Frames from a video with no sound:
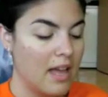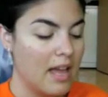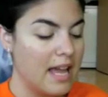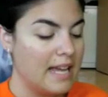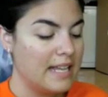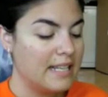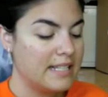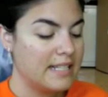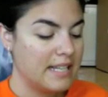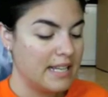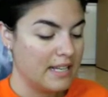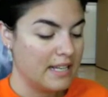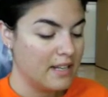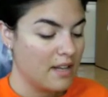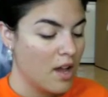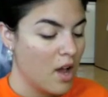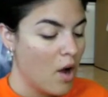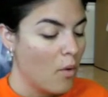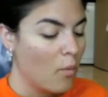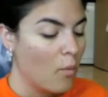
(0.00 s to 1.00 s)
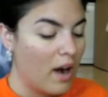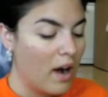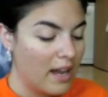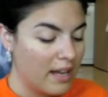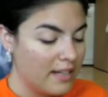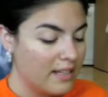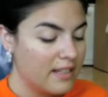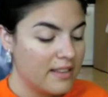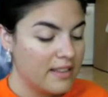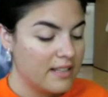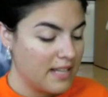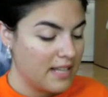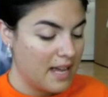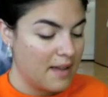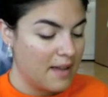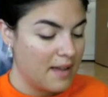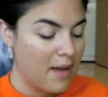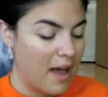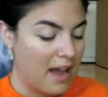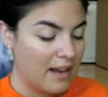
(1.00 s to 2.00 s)
Indeed, wind the
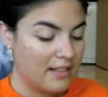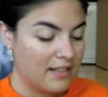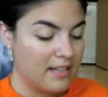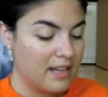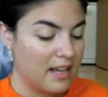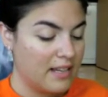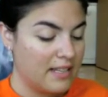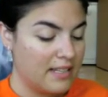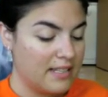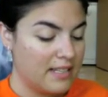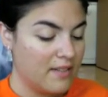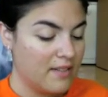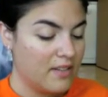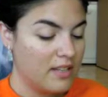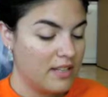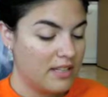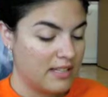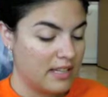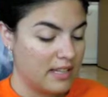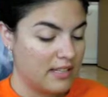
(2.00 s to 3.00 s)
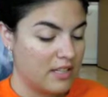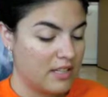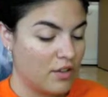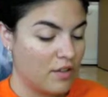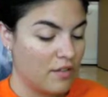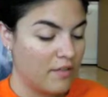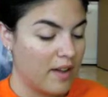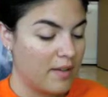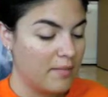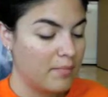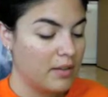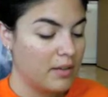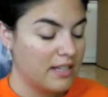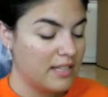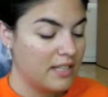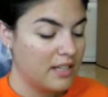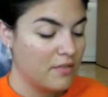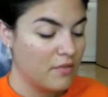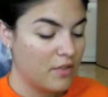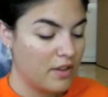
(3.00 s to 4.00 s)
tape back to 1976 and you'll find
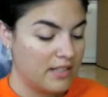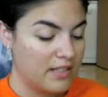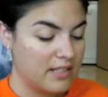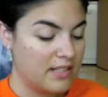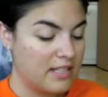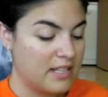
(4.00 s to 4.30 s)
plenty of reasons